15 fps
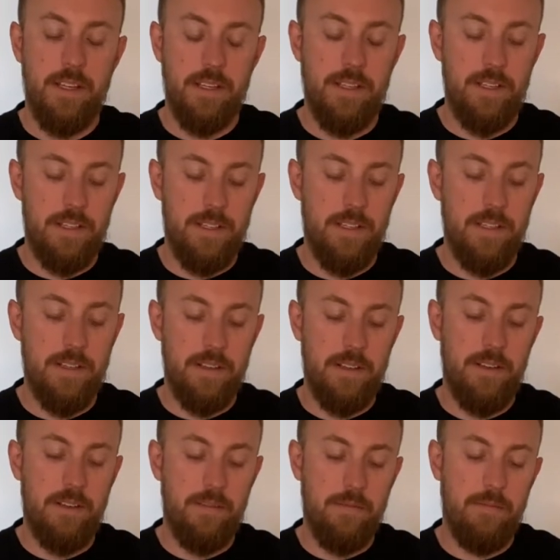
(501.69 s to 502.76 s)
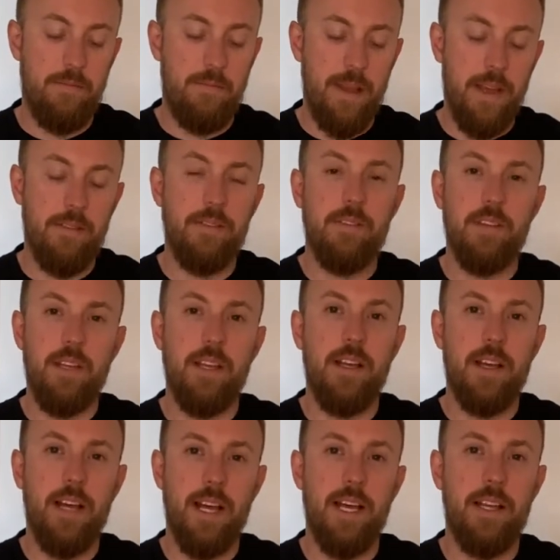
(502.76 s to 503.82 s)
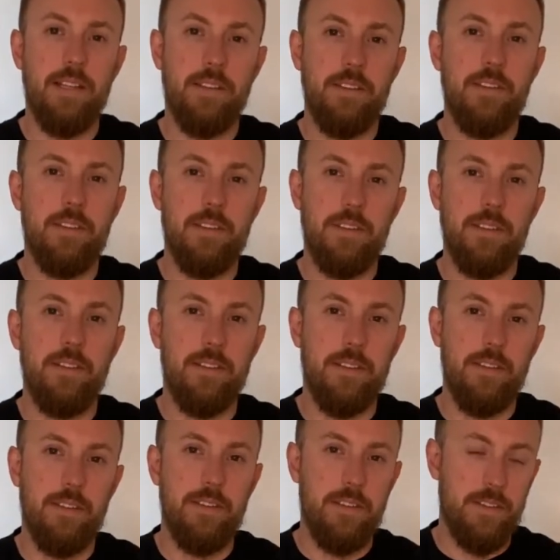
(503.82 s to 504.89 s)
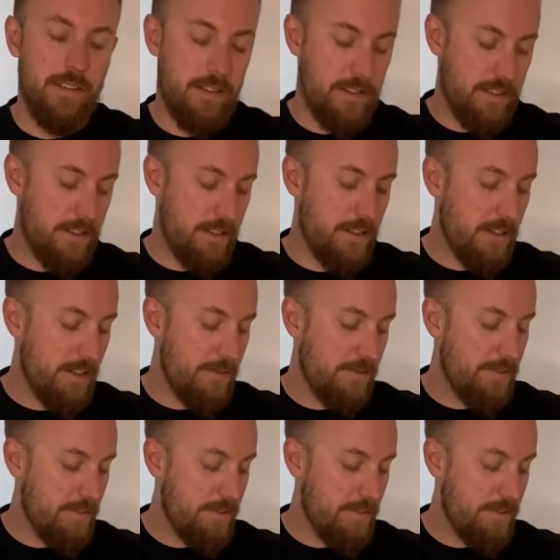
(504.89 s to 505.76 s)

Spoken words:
Just bouncing our hands off